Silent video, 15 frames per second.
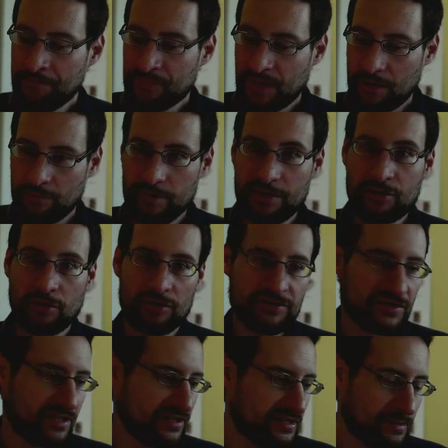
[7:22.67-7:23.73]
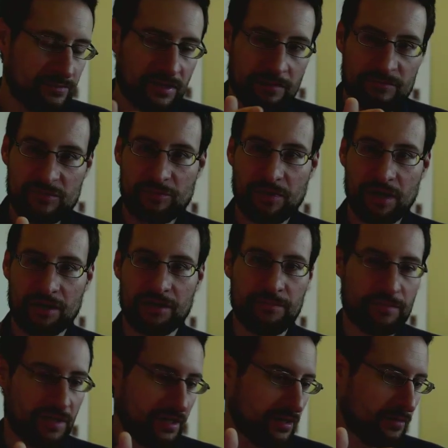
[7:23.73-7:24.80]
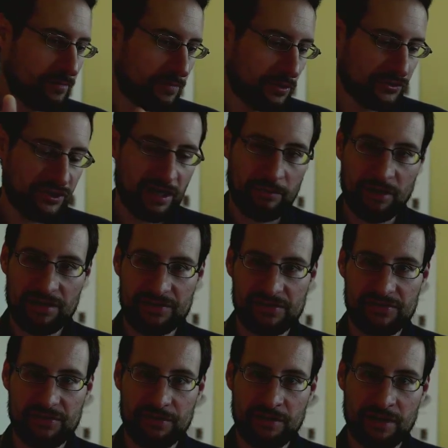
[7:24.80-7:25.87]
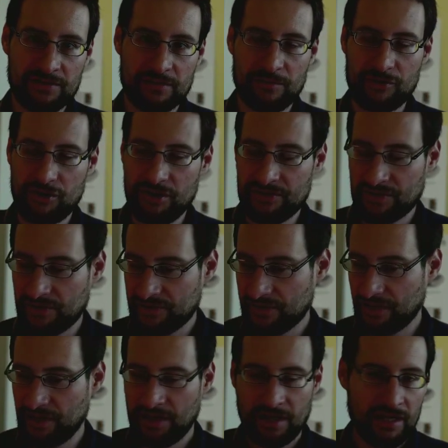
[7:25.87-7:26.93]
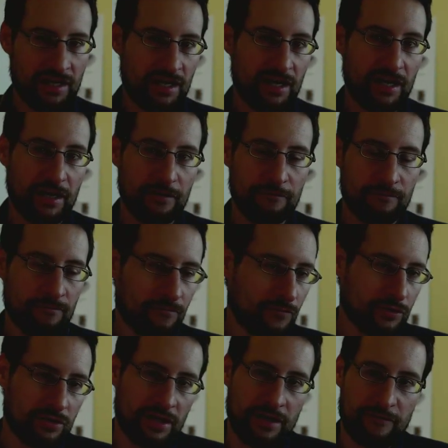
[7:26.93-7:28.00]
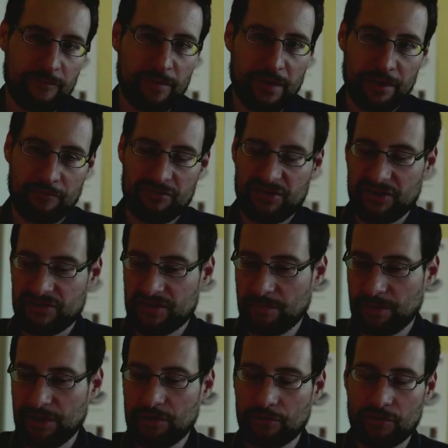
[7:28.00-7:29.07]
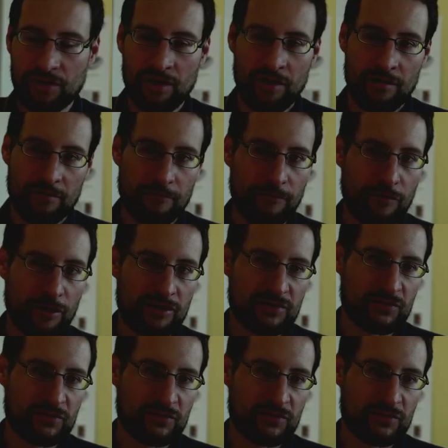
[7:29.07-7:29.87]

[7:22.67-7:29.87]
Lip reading: because I sometimes plug in my portable SSD in other machines and then I would have binaries that simply don't work.